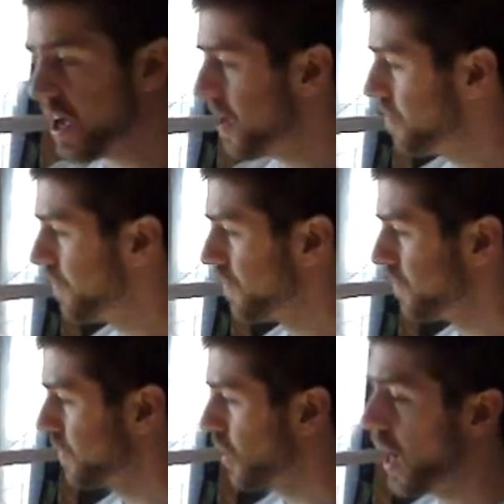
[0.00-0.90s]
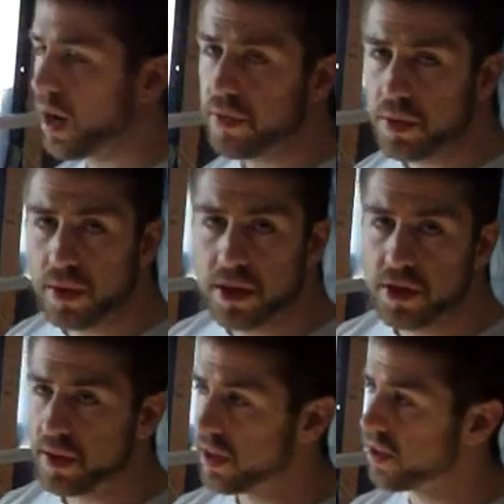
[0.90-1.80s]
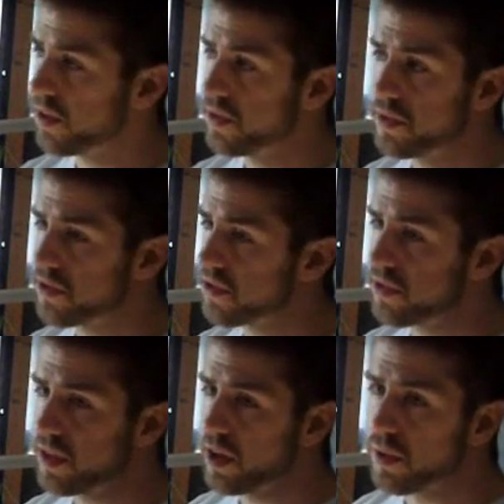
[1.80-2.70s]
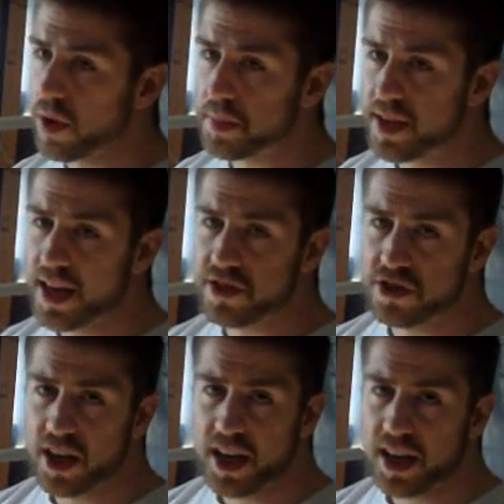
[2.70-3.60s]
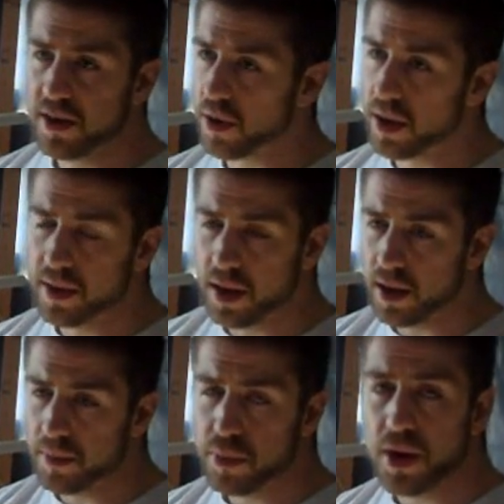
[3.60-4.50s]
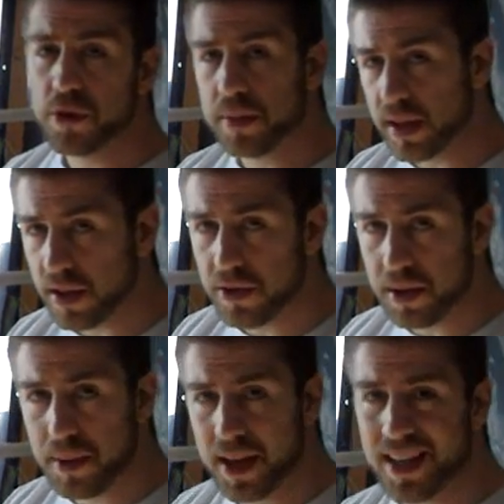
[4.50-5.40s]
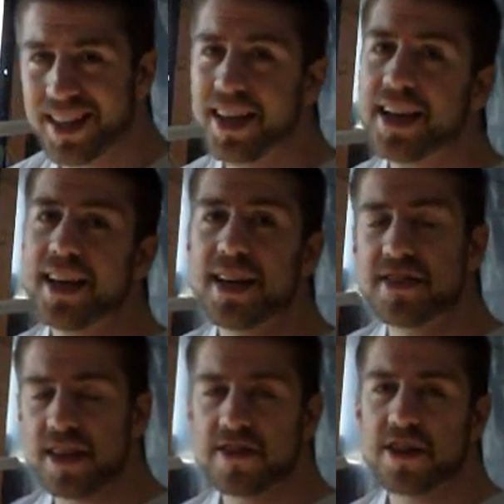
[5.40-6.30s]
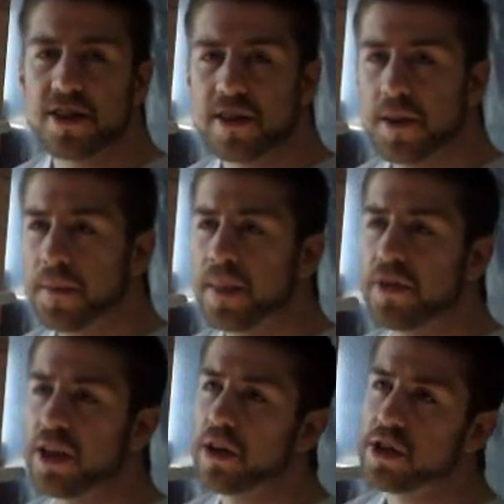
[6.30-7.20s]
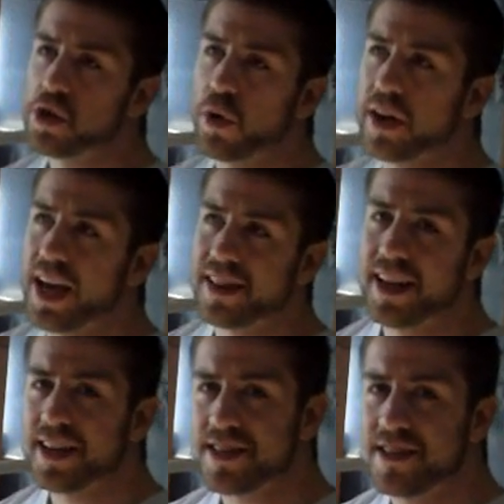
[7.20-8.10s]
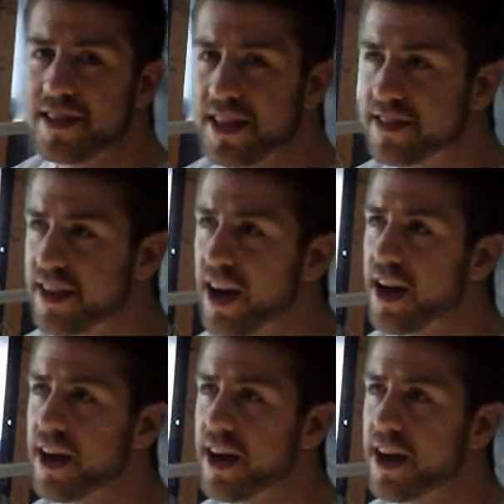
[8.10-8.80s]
time, however you want to do it. You could use, rope attached to chain or preferably a loading pin. It's easier. If you go to Torque Athletics, it's